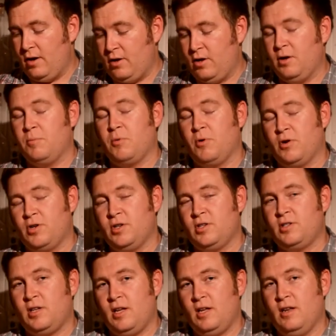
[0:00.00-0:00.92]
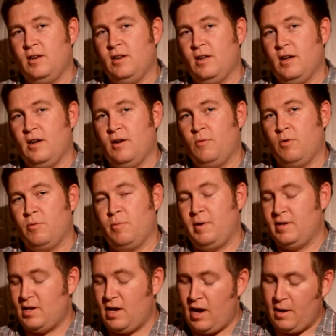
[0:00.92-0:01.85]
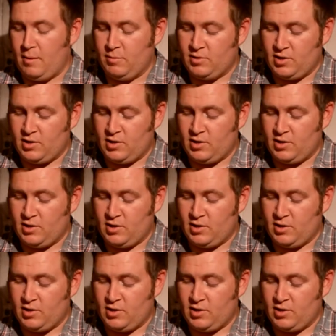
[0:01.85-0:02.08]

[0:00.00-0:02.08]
good purchase and worth my time.